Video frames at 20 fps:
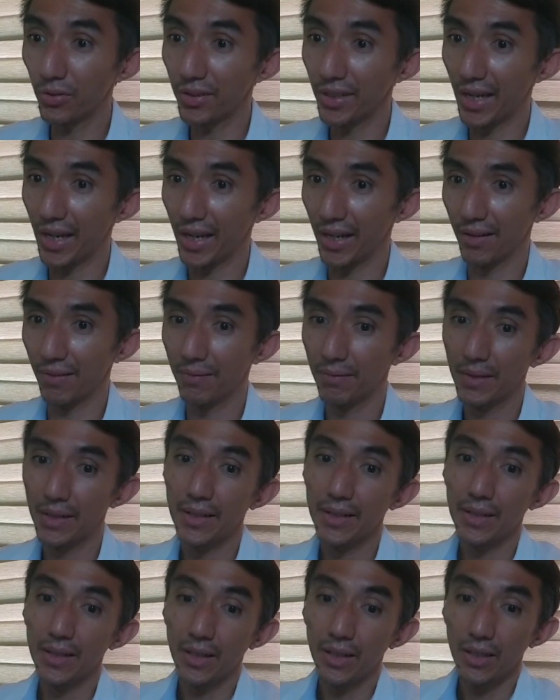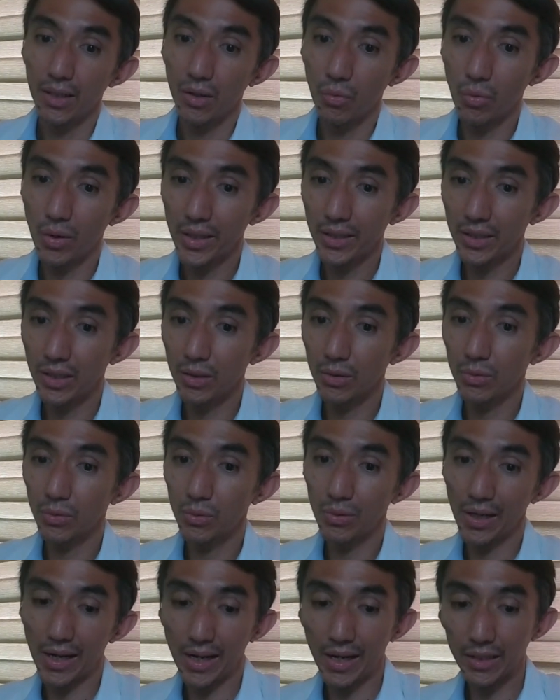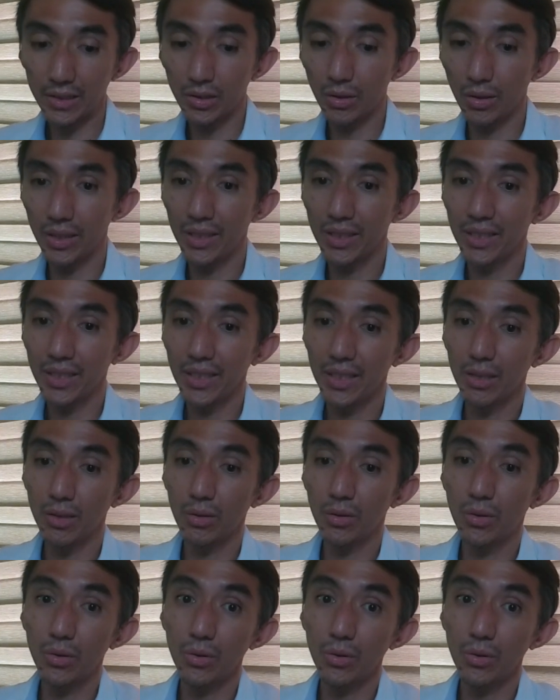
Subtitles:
what you actually need to do